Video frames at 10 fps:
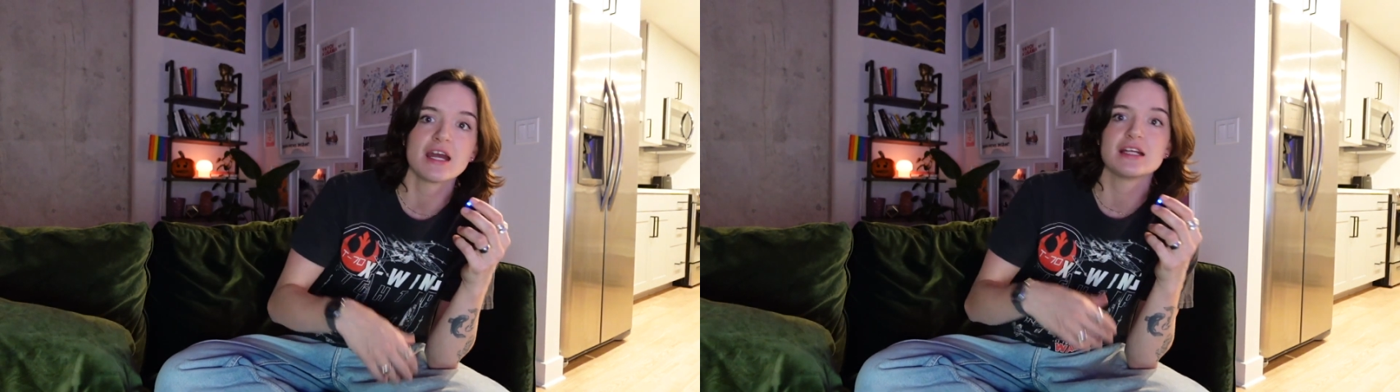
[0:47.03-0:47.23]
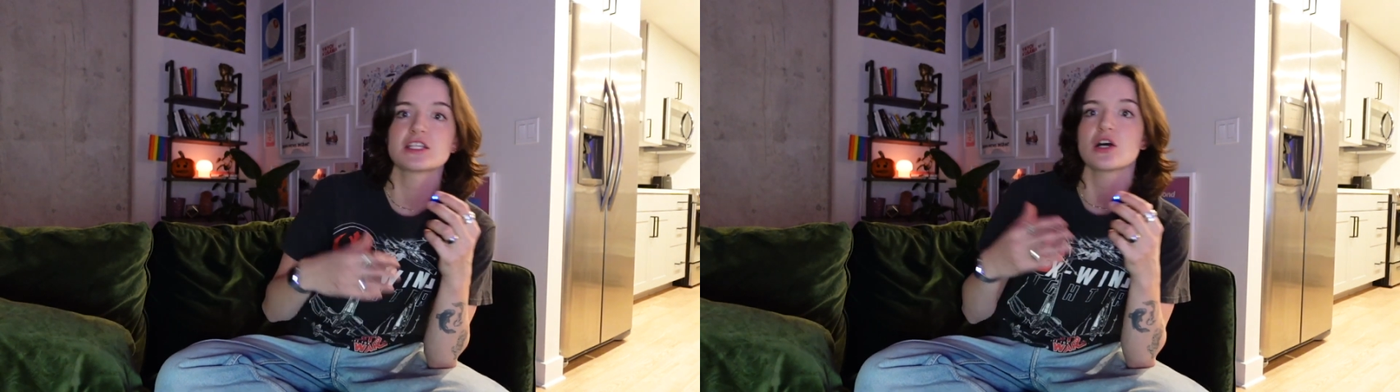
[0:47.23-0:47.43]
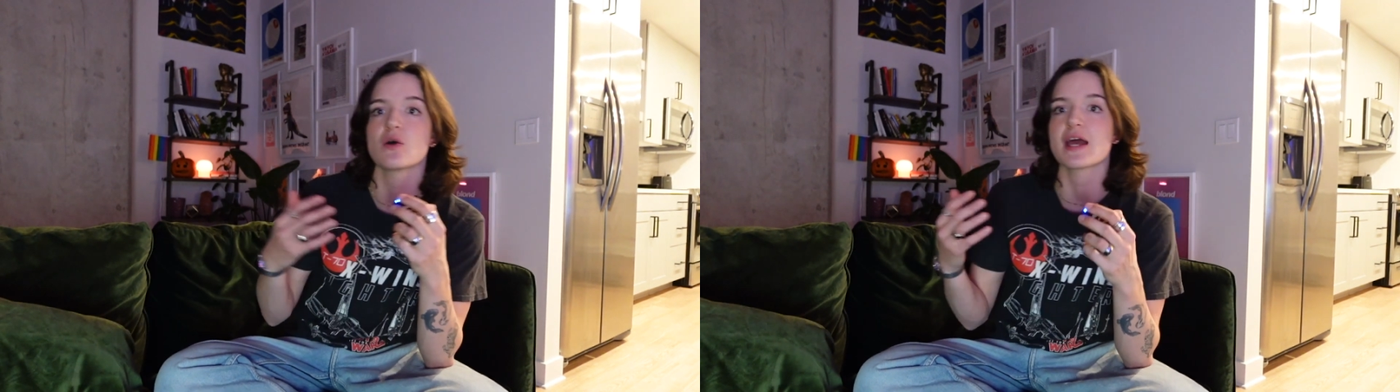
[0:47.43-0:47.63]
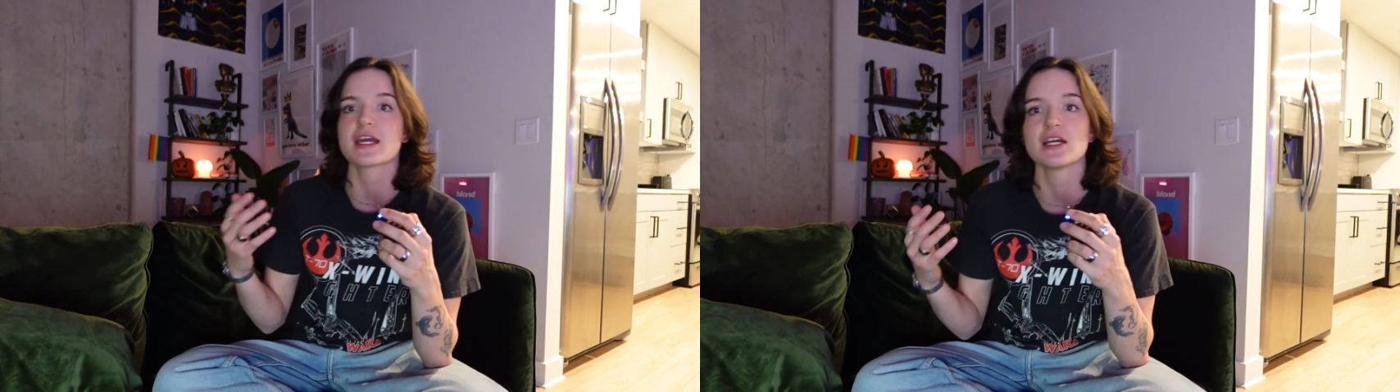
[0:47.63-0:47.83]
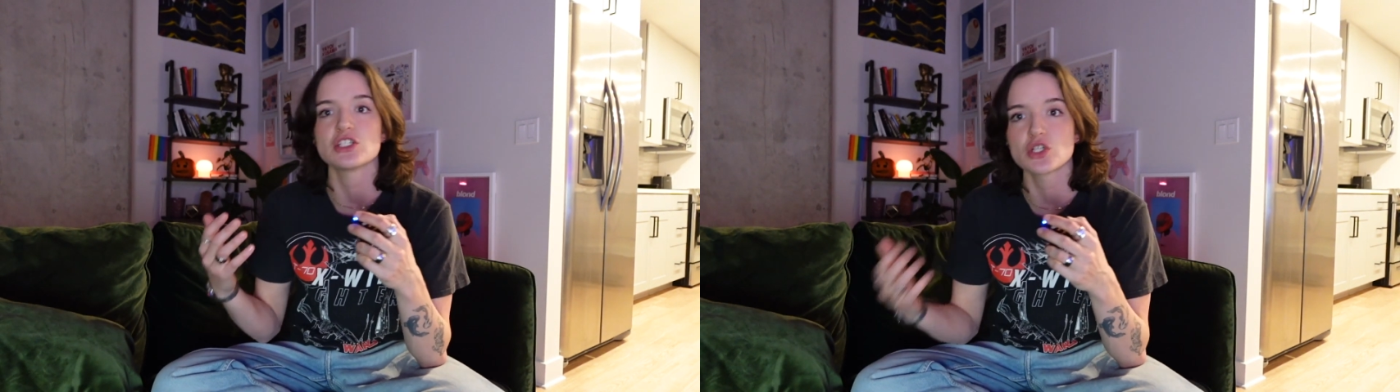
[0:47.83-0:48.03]
And so I
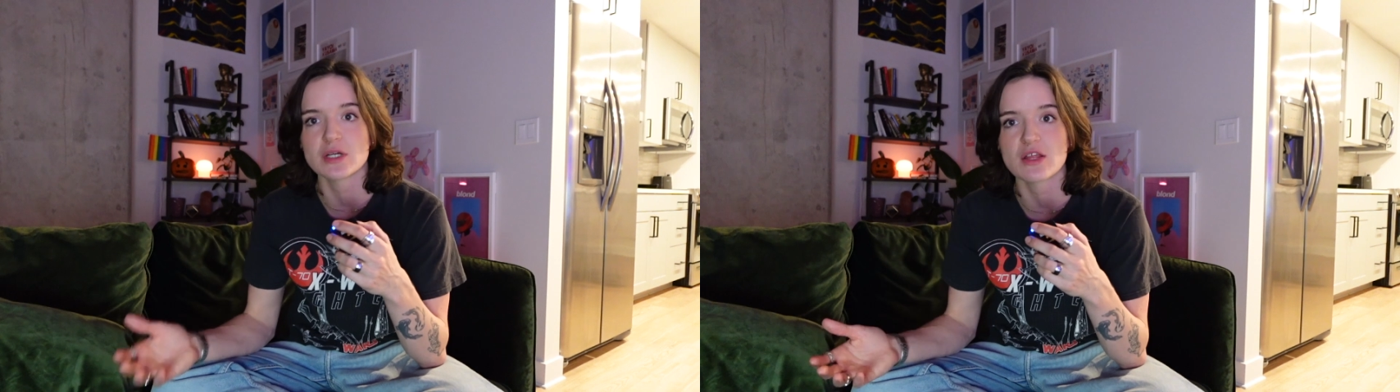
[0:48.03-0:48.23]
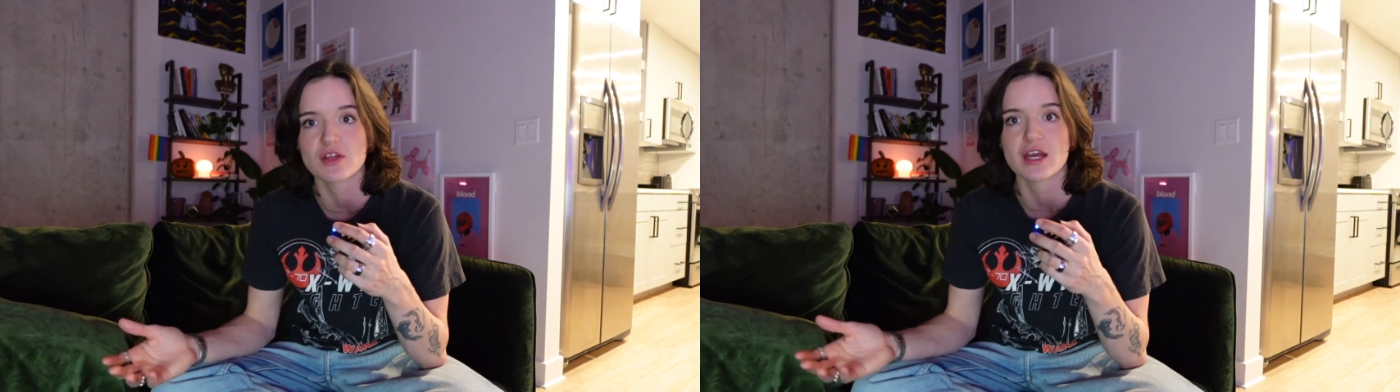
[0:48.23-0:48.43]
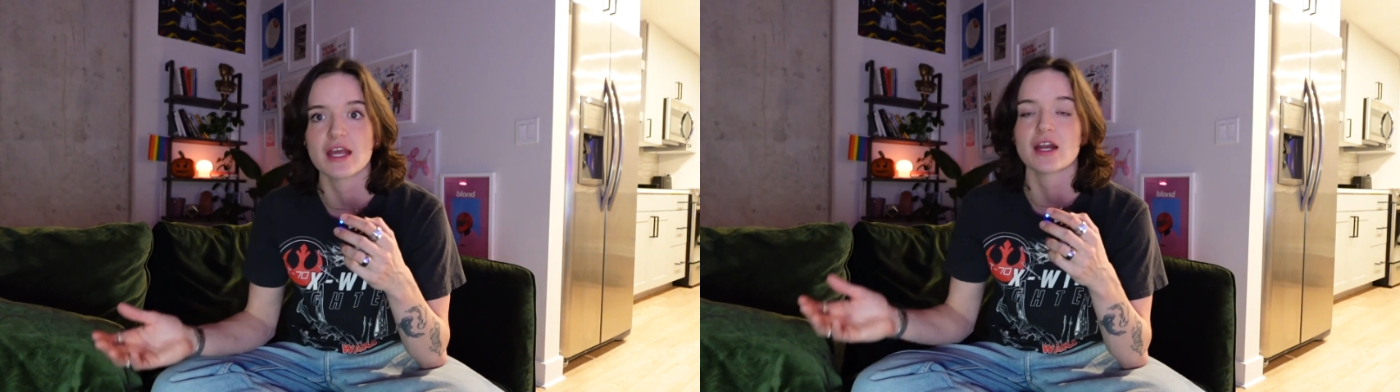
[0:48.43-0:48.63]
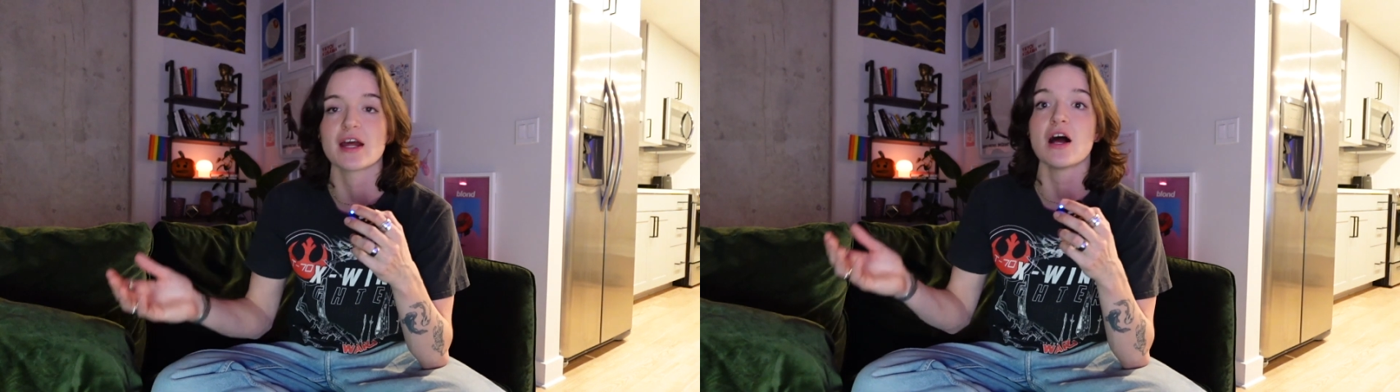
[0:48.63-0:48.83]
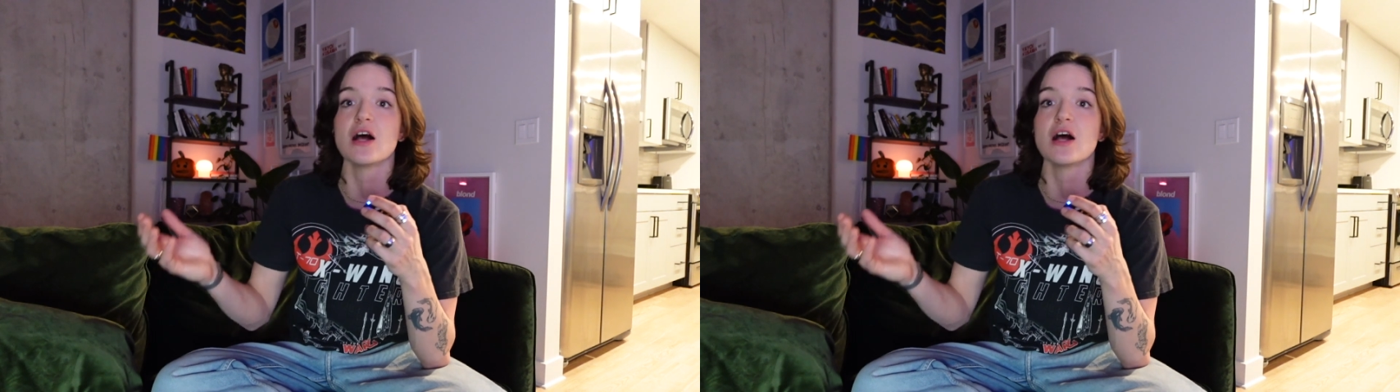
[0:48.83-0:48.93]
can't do anything. And I'll,